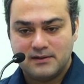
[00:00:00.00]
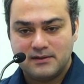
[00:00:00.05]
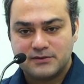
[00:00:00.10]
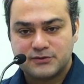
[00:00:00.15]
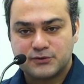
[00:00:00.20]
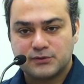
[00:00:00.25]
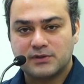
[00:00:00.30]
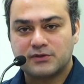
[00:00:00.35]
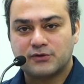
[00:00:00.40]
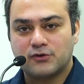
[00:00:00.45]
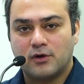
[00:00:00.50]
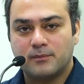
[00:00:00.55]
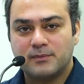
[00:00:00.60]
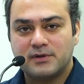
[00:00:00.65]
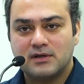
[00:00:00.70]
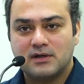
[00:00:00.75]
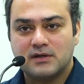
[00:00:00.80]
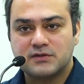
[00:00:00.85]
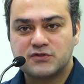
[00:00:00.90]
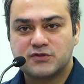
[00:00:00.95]
so the
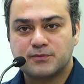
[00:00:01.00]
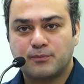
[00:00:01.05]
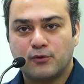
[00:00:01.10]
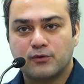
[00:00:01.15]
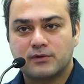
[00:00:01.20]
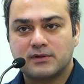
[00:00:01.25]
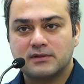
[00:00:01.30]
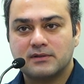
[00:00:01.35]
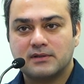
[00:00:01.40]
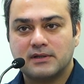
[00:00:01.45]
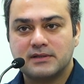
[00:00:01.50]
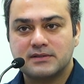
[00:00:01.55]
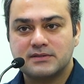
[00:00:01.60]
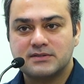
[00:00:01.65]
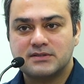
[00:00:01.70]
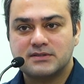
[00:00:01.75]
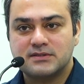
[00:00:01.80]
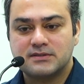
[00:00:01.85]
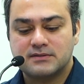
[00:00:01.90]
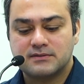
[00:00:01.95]
trauma unspoken
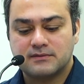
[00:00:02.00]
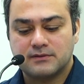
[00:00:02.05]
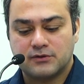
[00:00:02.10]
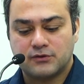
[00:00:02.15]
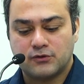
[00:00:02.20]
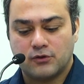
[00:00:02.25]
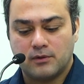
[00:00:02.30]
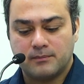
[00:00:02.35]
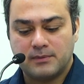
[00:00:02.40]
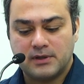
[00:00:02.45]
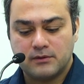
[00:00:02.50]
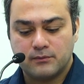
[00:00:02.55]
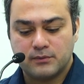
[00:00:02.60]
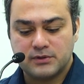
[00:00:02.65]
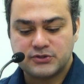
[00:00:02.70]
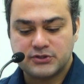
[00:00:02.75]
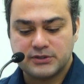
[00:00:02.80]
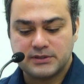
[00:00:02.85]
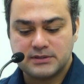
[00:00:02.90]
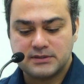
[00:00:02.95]
is the trauma
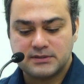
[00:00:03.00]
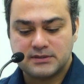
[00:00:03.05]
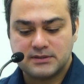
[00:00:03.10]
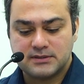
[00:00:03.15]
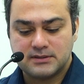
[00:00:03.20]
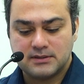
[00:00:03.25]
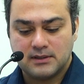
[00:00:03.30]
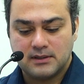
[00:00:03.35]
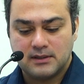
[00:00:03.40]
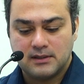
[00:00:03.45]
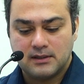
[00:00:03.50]
which is